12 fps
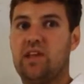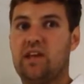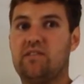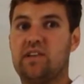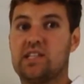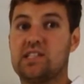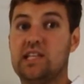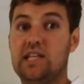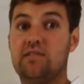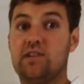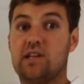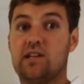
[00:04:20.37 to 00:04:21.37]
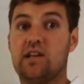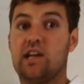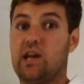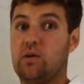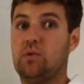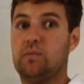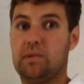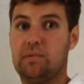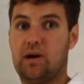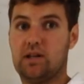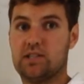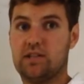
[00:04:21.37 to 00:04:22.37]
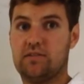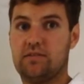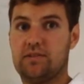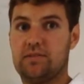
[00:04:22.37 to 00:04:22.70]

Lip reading: If it's even, it will be positive.